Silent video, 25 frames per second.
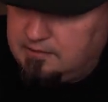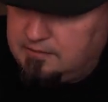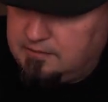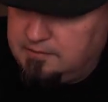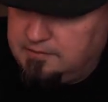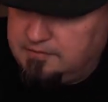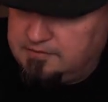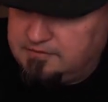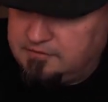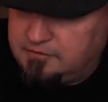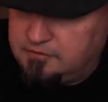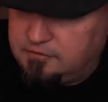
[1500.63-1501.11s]

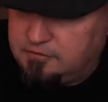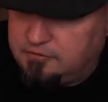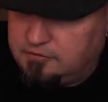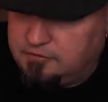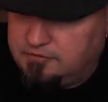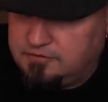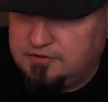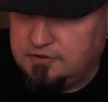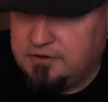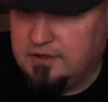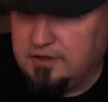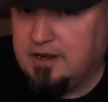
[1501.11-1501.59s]
to
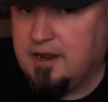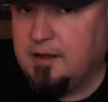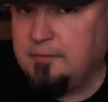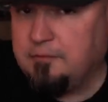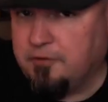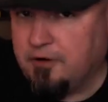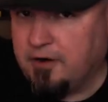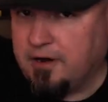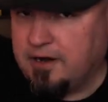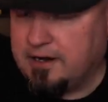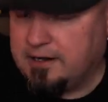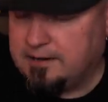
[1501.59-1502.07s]
get
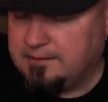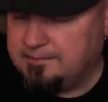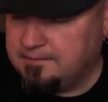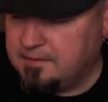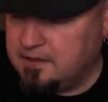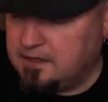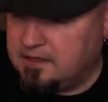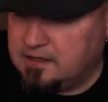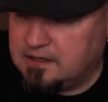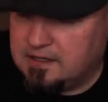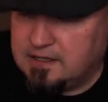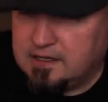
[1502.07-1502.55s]

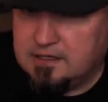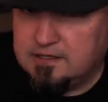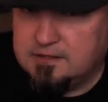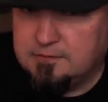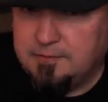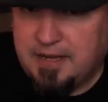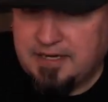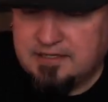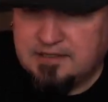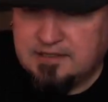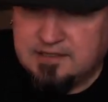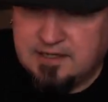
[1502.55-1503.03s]
upgraded
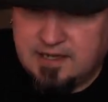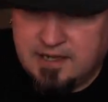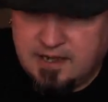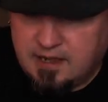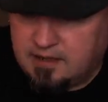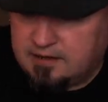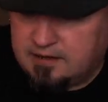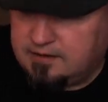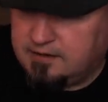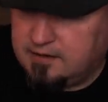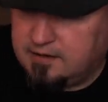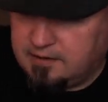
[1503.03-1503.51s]
back to
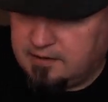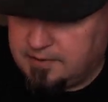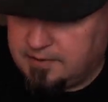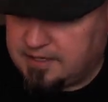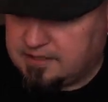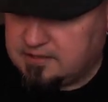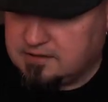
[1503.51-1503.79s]
Dahan, back to